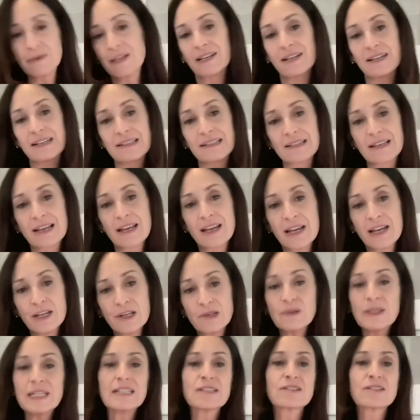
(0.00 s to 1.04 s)
because
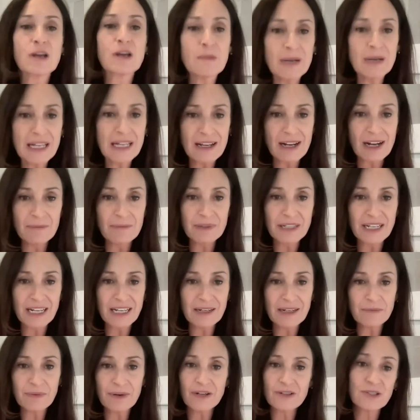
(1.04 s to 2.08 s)
you need so many
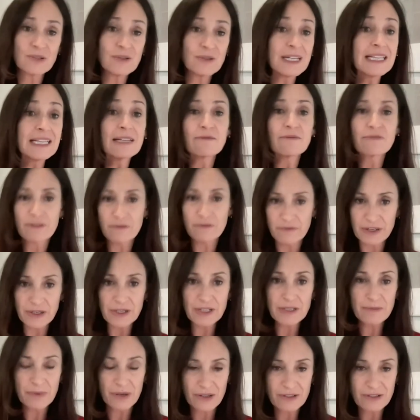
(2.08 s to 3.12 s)
complicated parts, you need them from
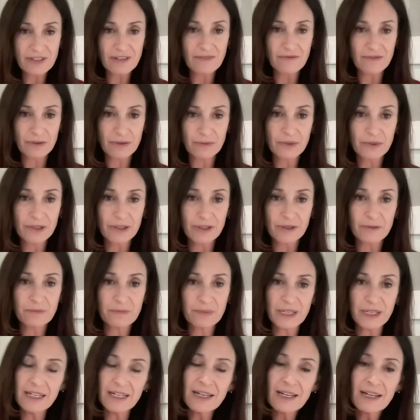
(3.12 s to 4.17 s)
various parts of the world.
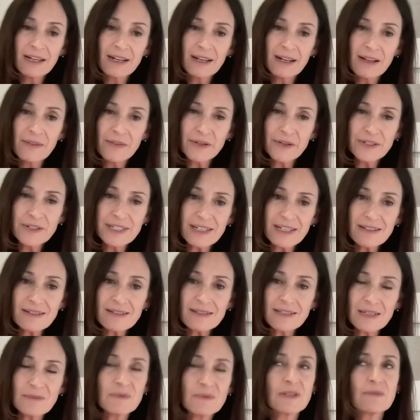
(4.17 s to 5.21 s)
But there
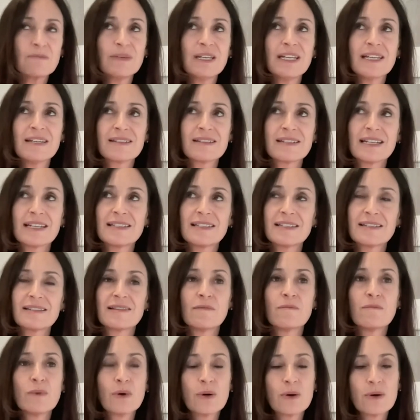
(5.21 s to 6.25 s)
does seem to be a sense is
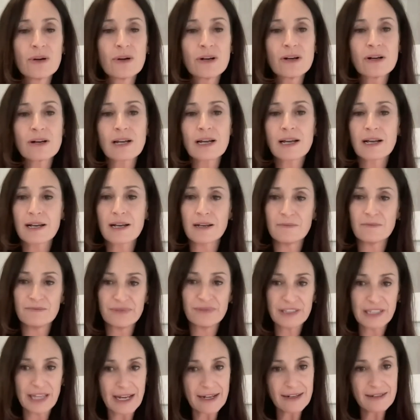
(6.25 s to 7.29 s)
the more
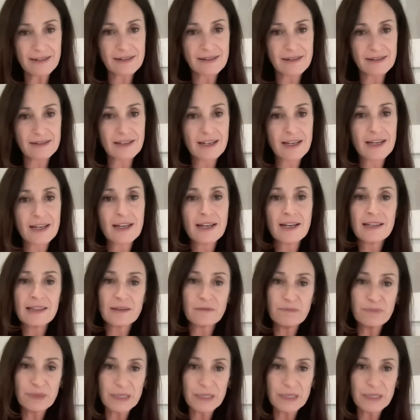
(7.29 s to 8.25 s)
complex the